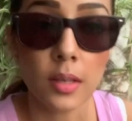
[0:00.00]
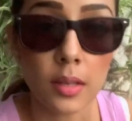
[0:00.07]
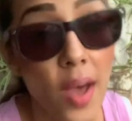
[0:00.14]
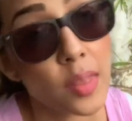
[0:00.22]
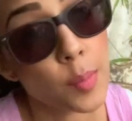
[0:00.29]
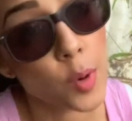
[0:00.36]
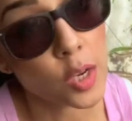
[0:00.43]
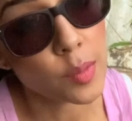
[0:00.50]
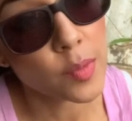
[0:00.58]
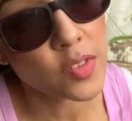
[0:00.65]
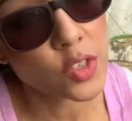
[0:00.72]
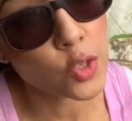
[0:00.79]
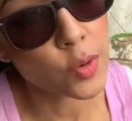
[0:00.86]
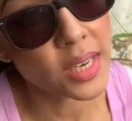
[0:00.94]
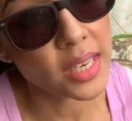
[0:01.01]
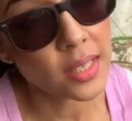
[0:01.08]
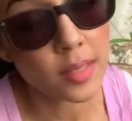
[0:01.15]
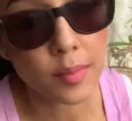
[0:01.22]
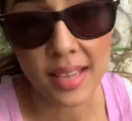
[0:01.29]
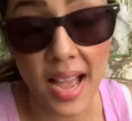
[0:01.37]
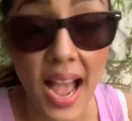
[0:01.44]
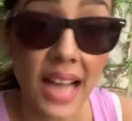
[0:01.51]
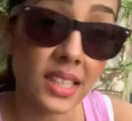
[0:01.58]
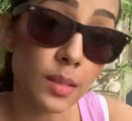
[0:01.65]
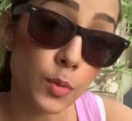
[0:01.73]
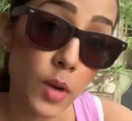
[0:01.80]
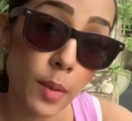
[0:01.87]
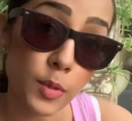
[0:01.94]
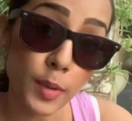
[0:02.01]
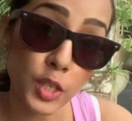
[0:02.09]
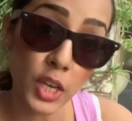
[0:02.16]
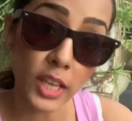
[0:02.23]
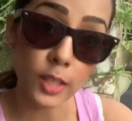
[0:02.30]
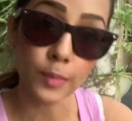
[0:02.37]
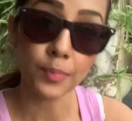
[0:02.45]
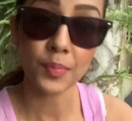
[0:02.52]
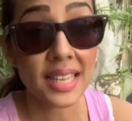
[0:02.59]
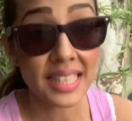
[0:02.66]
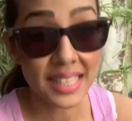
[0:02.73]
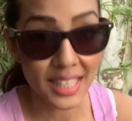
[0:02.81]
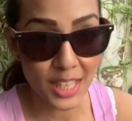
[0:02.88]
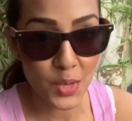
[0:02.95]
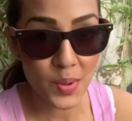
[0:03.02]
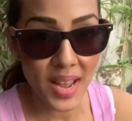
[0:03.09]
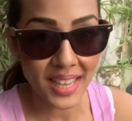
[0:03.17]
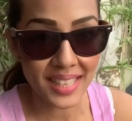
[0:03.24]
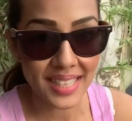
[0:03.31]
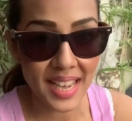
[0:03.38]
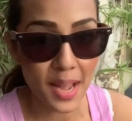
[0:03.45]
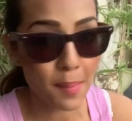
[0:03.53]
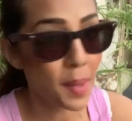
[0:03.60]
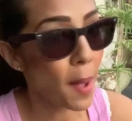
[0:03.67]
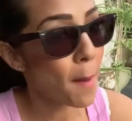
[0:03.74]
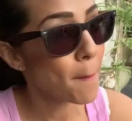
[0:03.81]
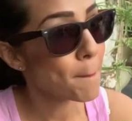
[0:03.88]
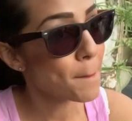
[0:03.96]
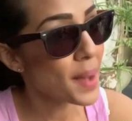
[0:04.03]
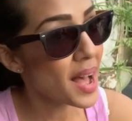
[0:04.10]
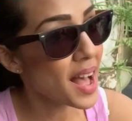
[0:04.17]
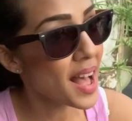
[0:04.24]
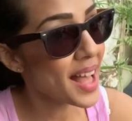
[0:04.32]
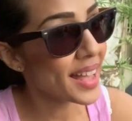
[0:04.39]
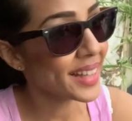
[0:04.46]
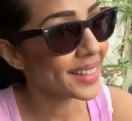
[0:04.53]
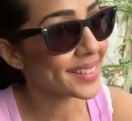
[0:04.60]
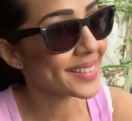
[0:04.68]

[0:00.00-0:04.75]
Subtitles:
at the bottom of the screen and subscribe to my channel. See you next time. Bye.